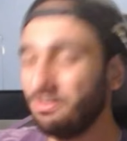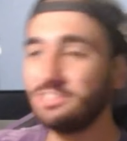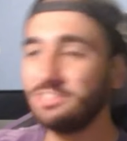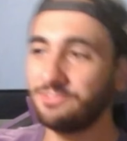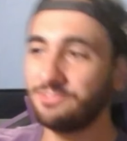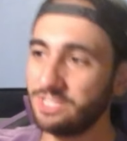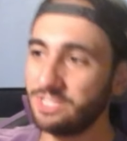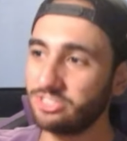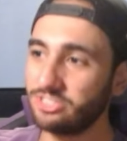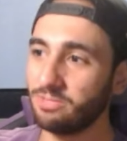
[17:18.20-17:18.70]
Plus,
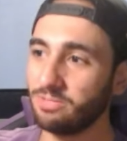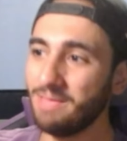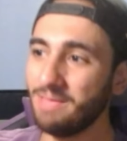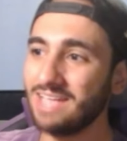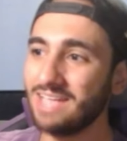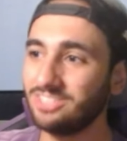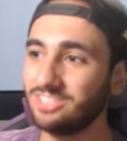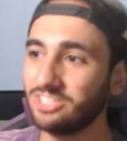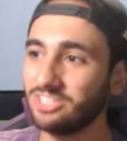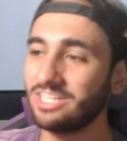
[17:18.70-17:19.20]
if he's her
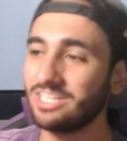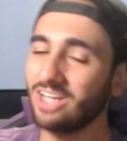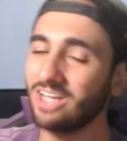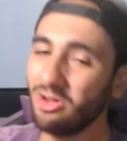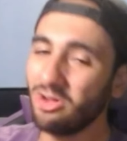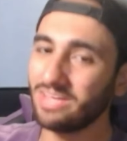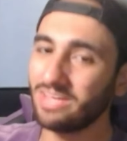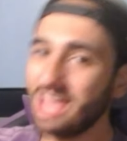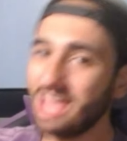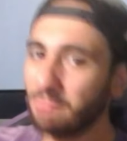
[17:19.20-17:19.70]
master, it's like,
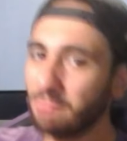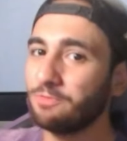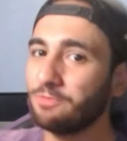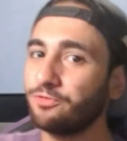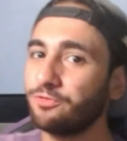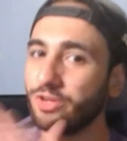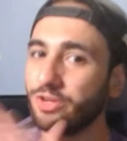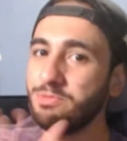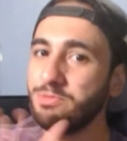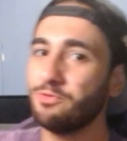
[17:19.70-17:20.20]
okay, I'm gonna
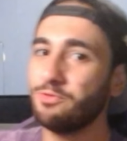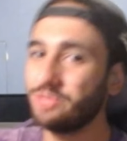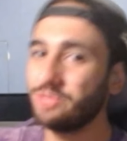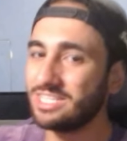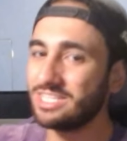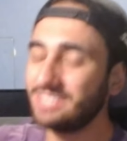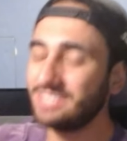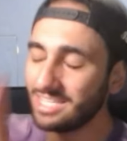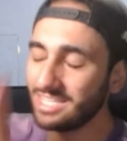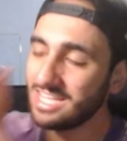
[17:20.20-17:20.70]
frame you for
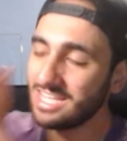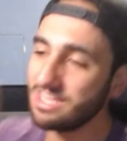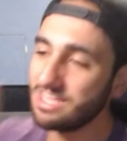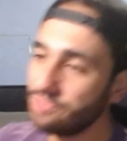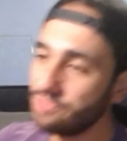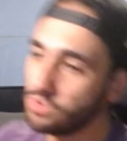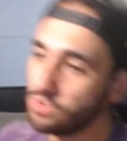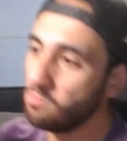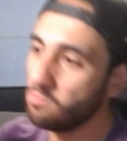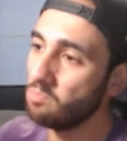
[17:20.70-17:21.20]
this
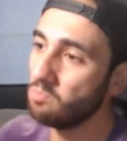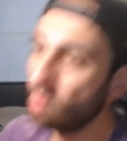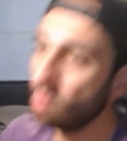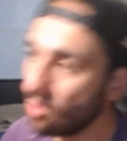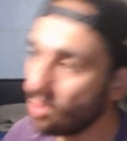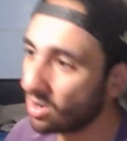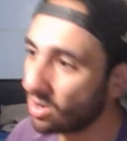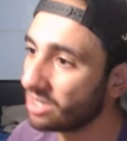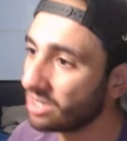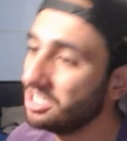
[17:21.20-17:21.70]
even
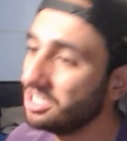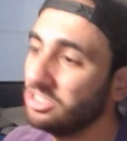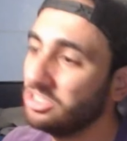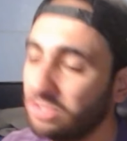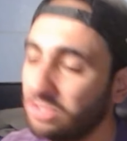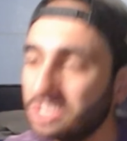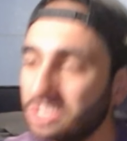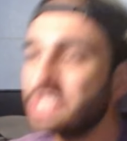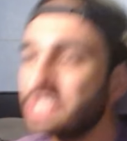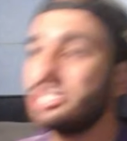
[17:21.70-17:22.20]
more,
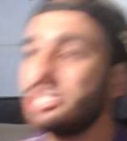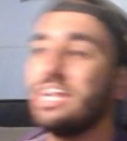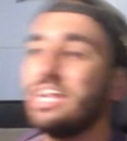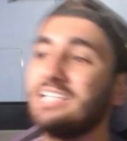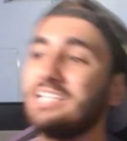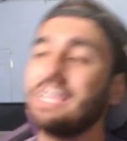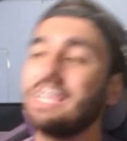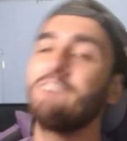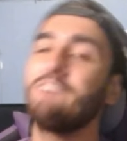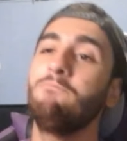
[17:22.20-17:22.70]
so then the
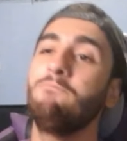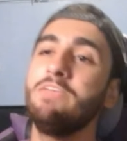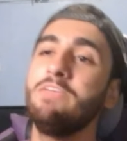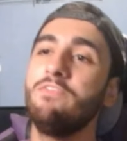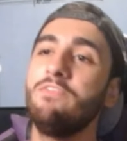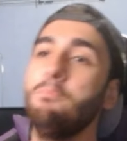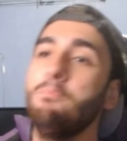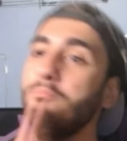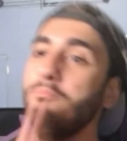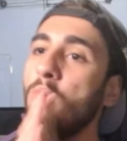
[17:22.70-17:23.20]
Jedi's have
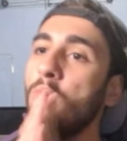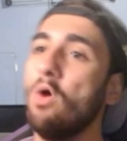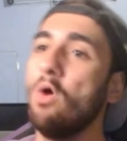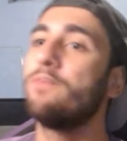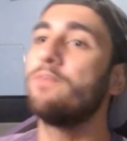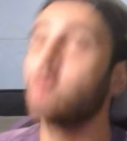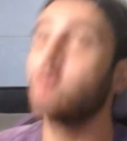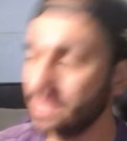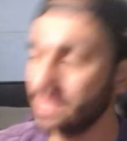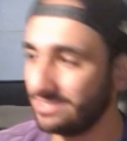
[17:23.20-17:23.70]
even more
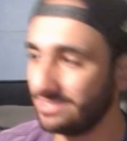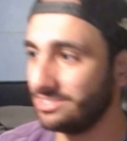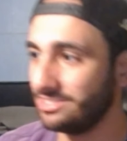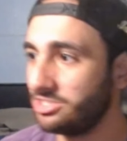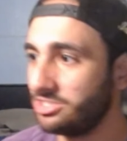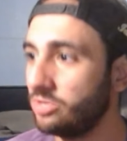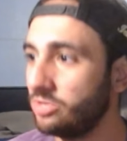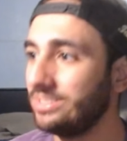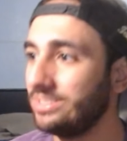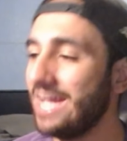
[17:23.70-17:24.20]
of a
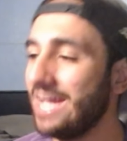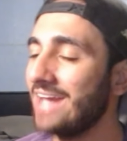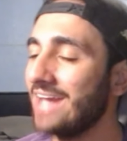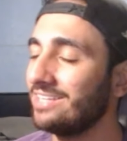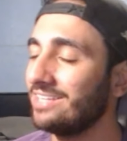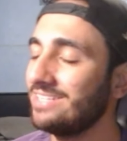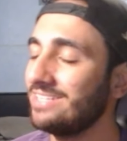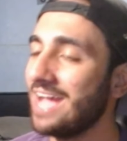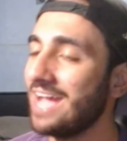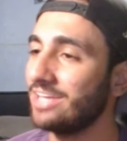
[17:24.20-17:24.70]
reason to
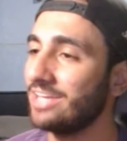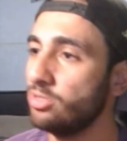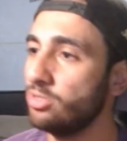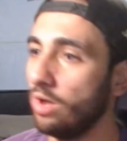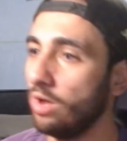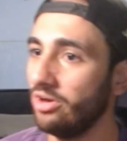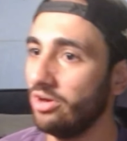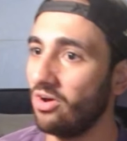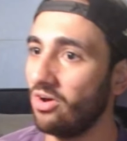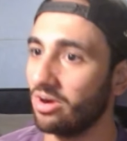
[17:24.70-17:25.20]
attack you
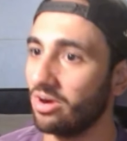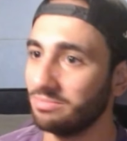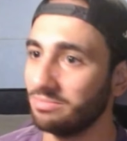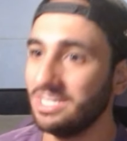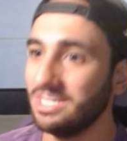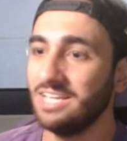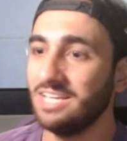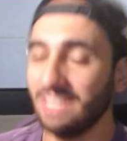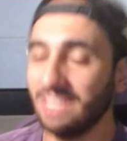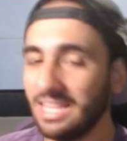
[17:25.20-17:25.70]
unarmed.
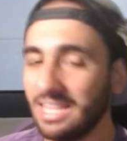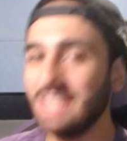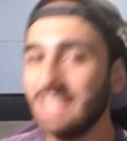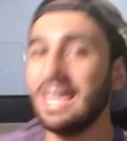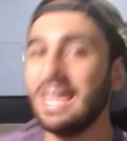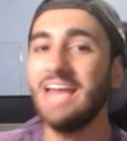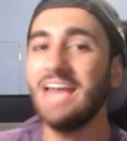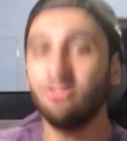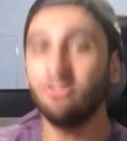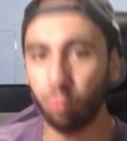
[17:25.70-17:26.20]

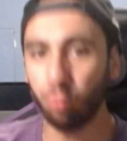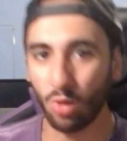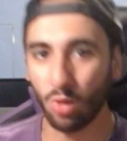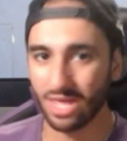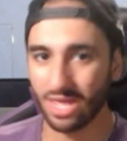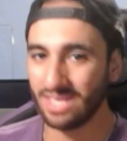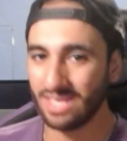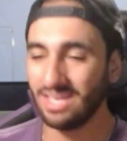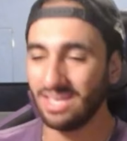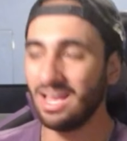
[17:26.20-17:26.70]
That is
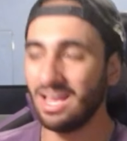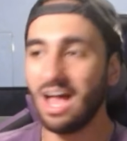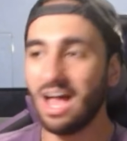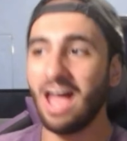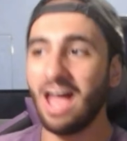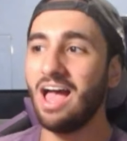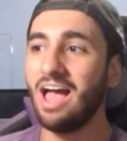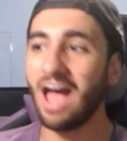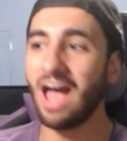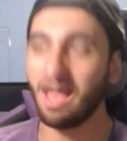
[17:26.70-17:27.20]
what
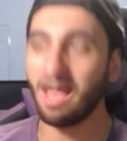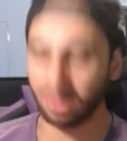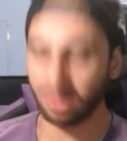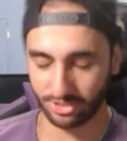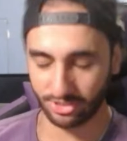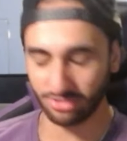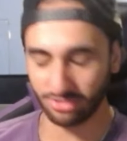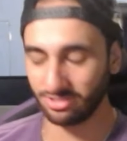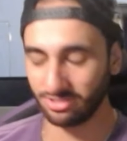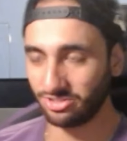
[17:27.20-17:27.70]
I'm
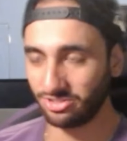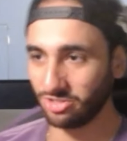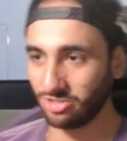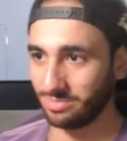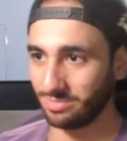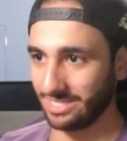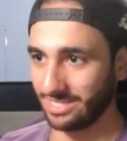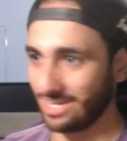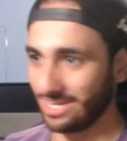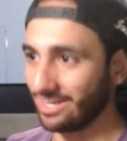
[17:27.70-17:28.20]

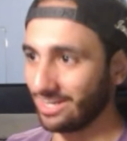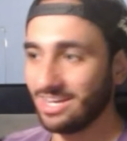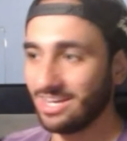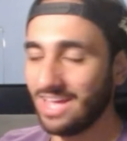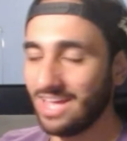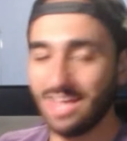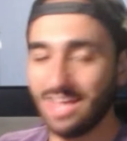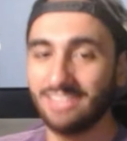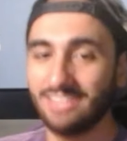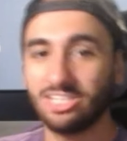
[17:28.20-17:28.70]
assuming here.
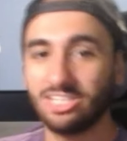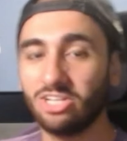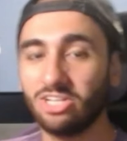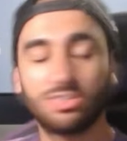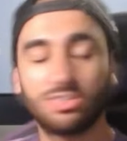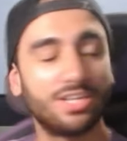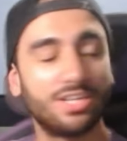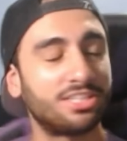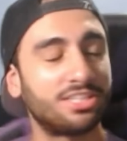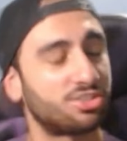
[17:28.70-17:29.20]
And it's going to
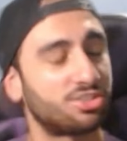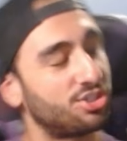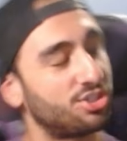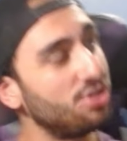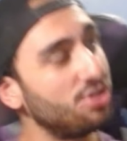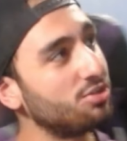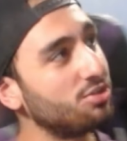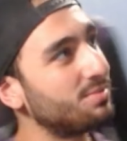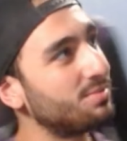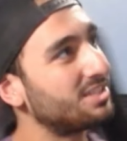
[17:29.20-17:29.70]
create this
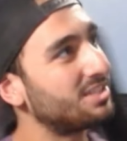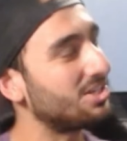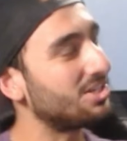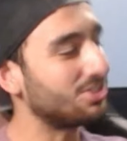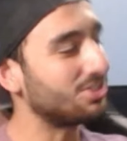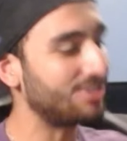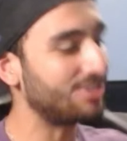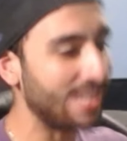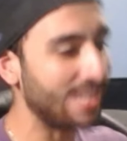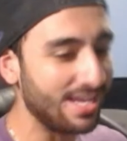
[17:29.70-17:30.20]
huge
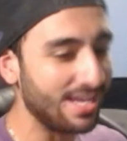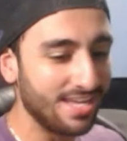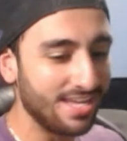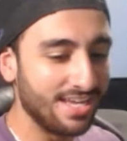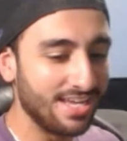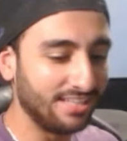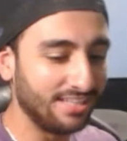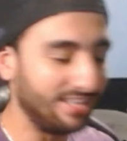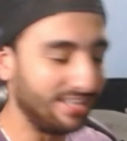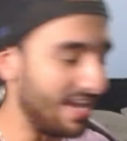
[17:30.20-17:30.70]
misunderstanding.
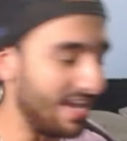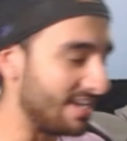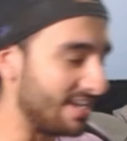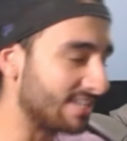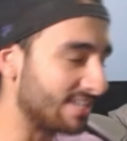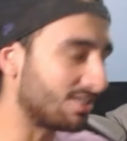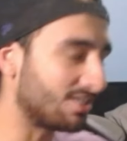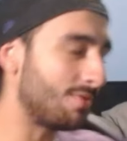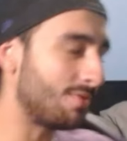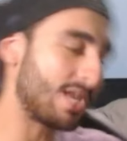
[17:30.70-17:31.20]

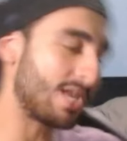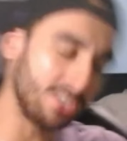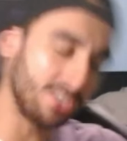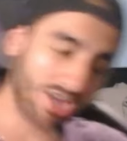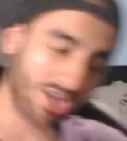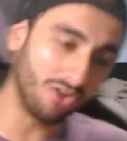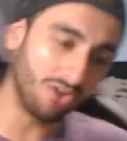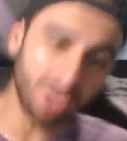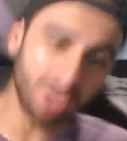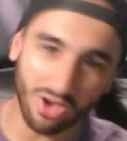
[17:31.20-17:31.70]
It's going to be like,
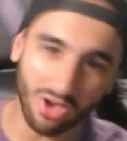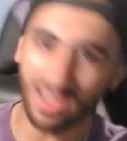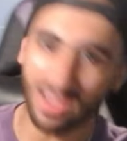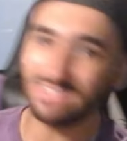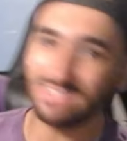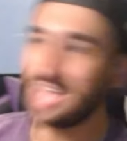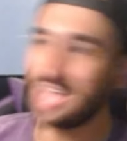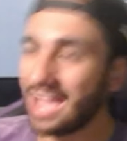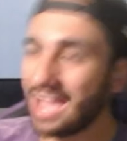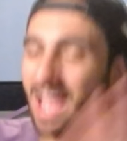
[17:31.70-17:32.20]
no,
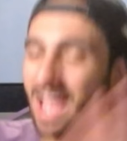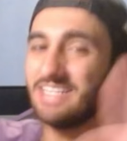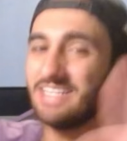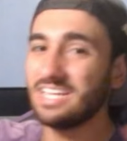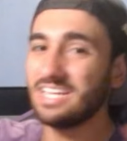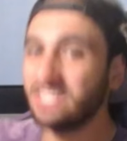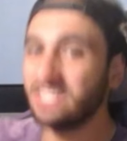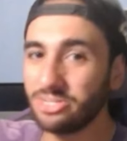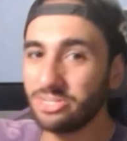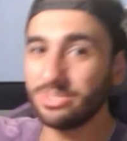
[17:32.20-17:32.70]
I
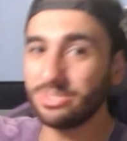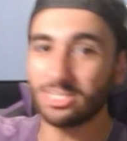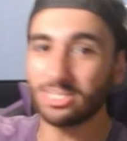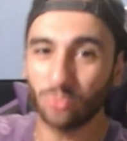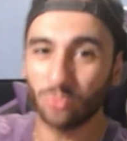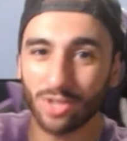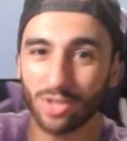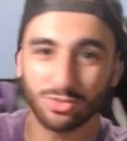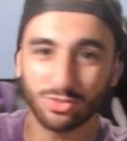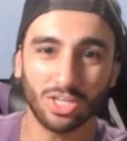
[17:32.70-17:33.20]
didn't do this one.